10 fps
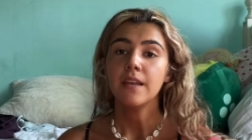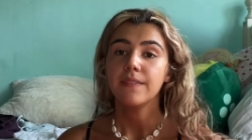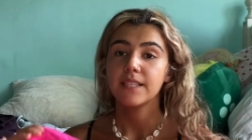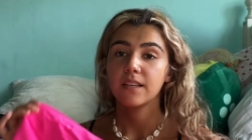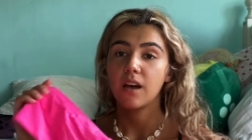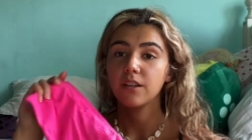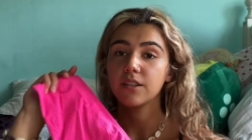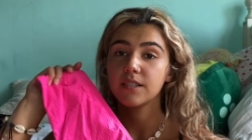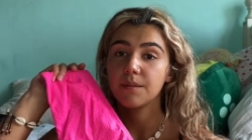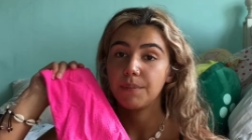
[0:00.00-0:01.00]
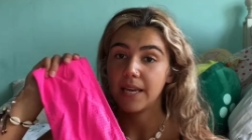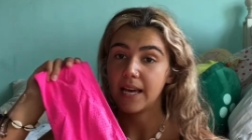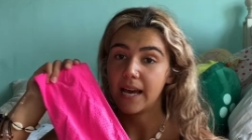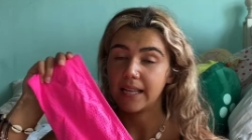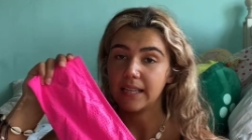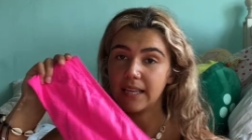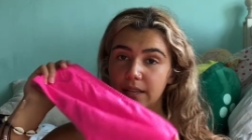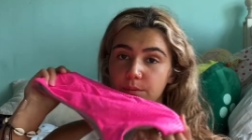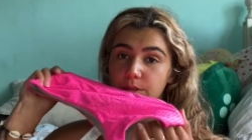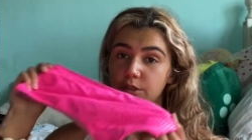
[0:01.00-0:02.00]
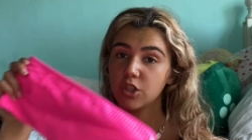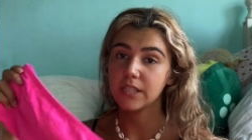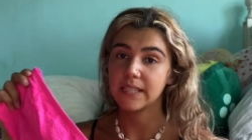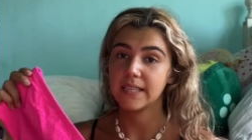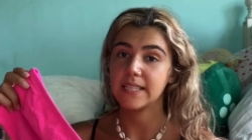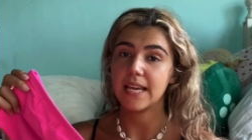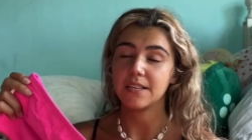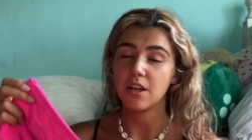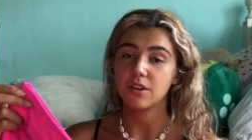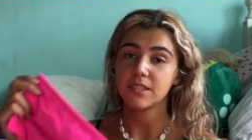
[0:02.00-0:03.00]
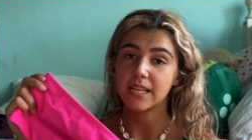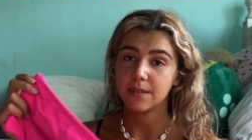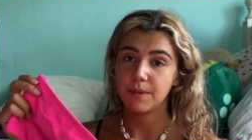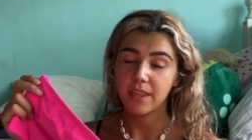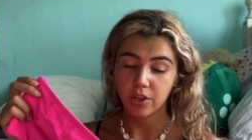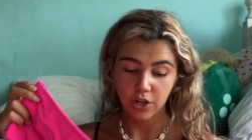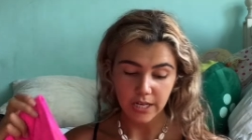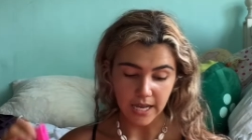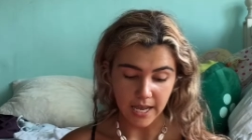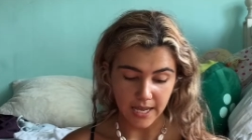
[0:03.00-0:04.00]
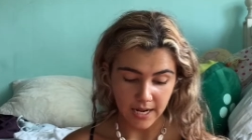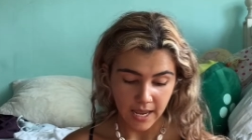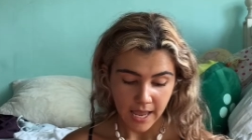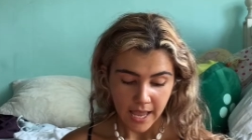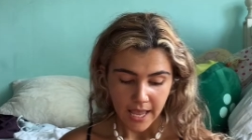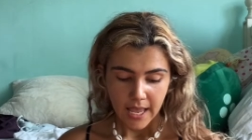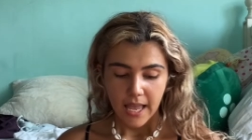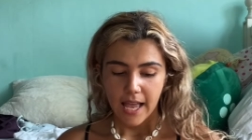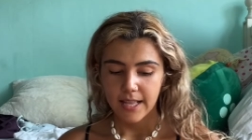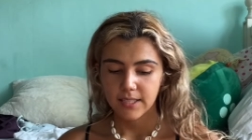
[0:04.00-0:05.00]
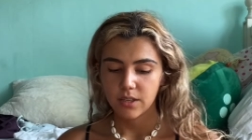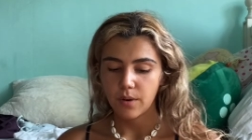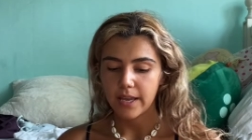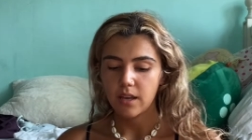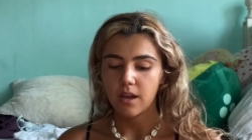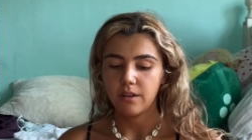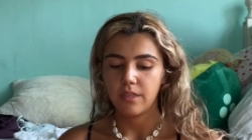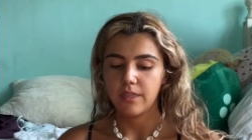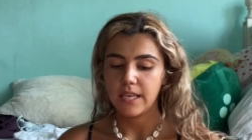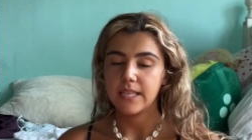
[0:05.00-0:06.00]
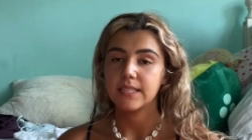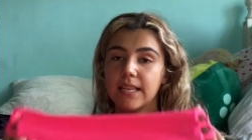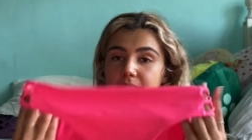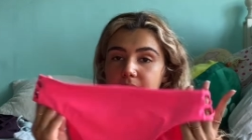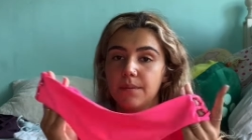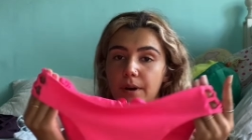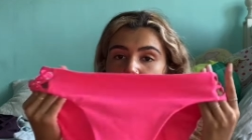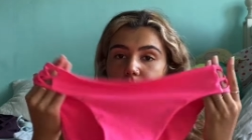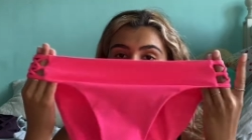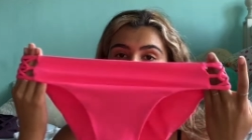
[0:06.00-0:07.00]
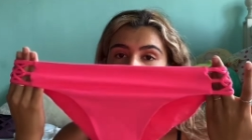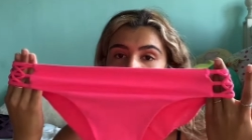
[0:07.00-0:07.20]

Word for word: This color is the pink highlight. It was originally $68. I did pay 39 dollars And so I got these as the bottoms.